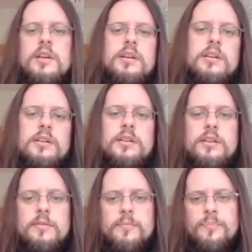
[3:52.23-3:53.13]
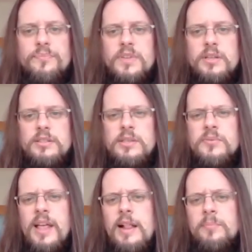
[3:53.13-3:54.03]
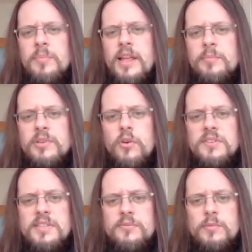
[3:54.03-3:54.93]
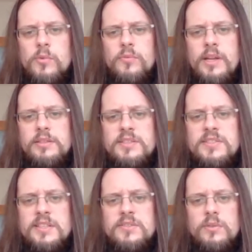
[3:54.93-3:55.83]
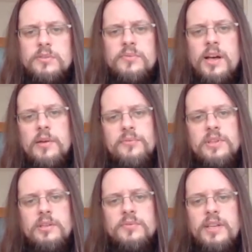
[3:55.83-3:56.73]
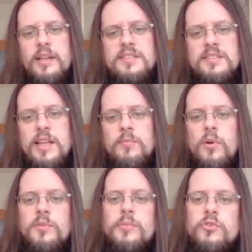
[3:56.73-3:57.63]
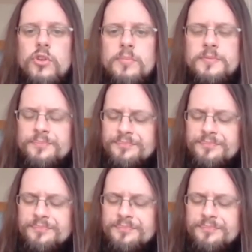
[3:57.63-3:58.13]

It even helped black because after a move like d6 or d5, he even gains tempo on the bishop.